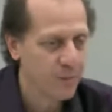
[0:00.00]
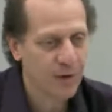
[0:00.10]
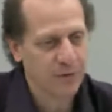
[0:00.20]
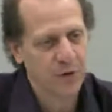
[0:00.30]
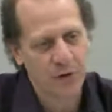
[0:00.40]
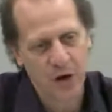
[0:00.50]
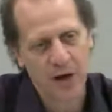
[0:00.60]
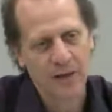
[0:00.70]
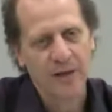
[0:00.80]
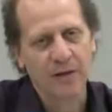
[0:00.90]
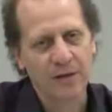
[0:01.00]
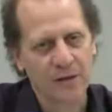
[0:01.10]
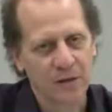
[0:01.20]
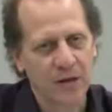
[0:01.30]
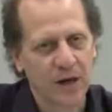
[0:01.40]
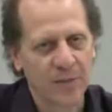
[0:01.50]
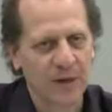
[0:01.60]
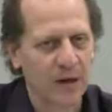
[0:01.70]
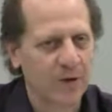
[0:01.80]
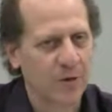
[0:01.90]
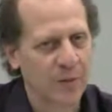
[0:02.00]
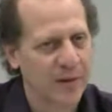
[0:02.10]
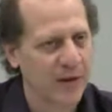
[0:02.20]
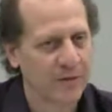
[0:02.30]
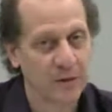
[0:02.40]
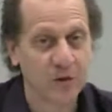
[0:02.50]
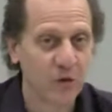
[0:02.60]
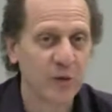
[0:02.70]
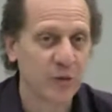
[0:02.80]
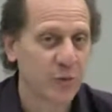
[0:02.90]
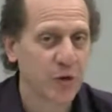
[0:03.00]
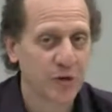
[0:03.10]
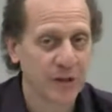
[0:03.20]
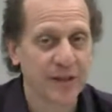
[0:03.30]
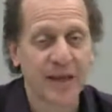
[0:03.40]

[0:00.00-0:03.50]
But if you're not, you still got to be careful about having too much protein.